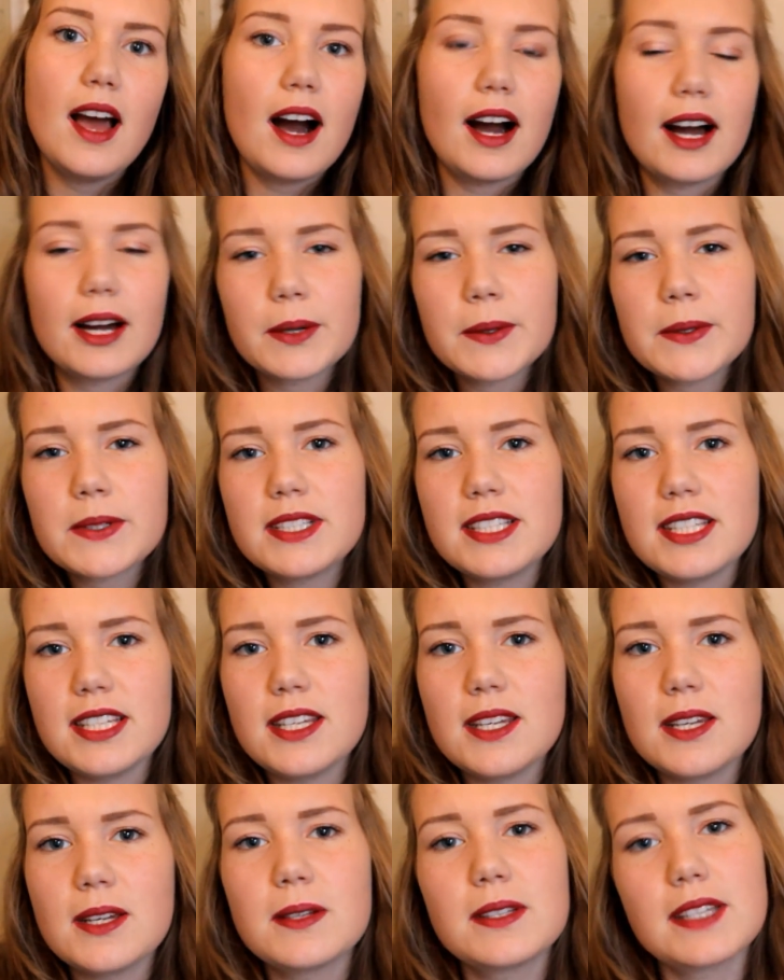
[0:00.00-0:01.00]
I will see
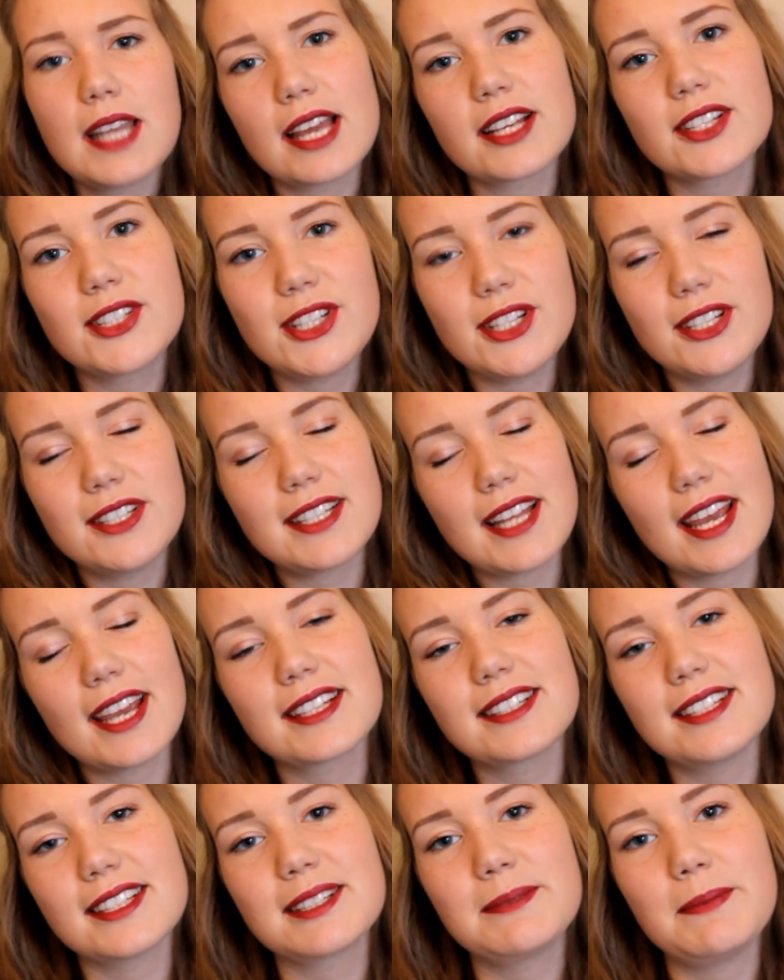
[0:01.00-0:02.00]
you next Tuesday at
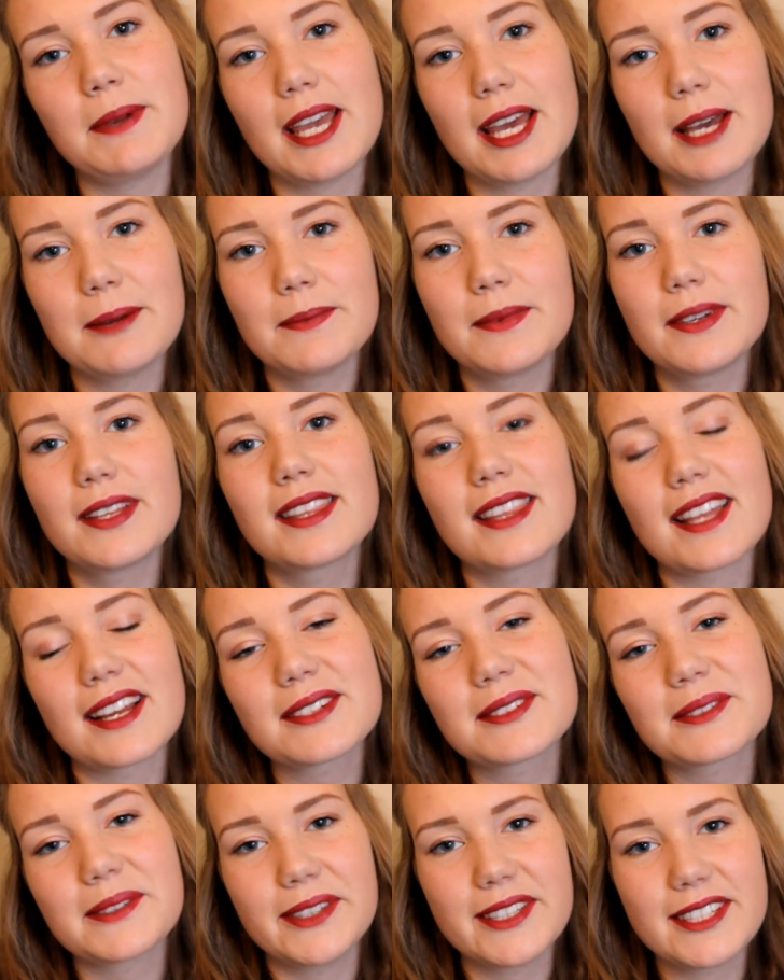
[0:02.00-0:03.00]
6 p.m.
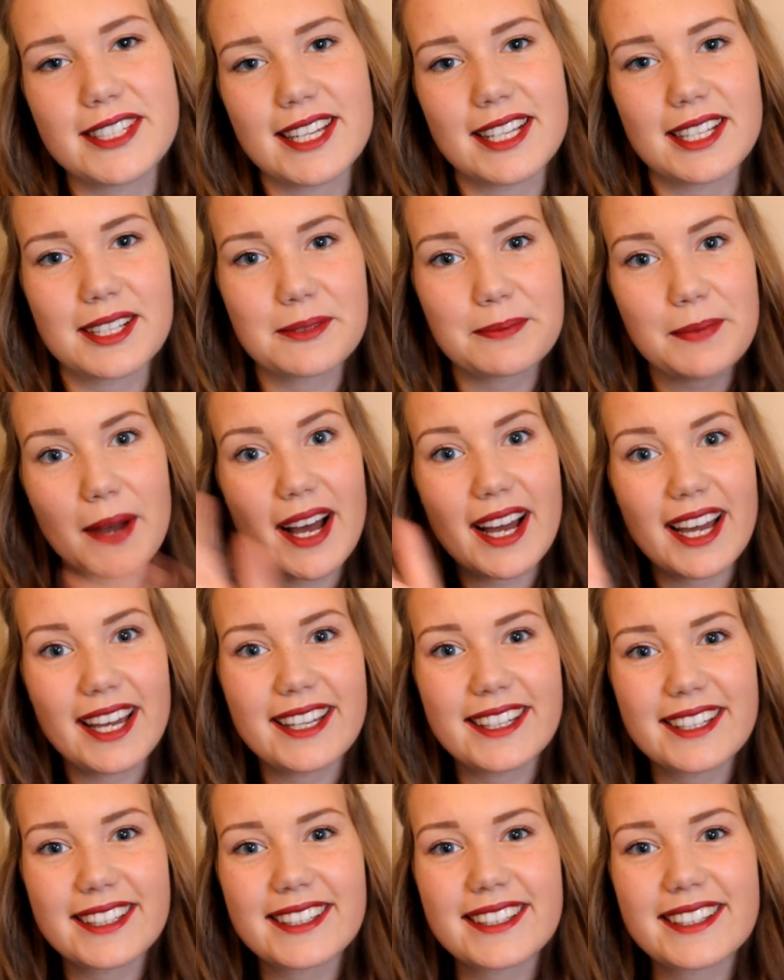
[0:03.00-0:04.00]
Thanks for watching. Bye.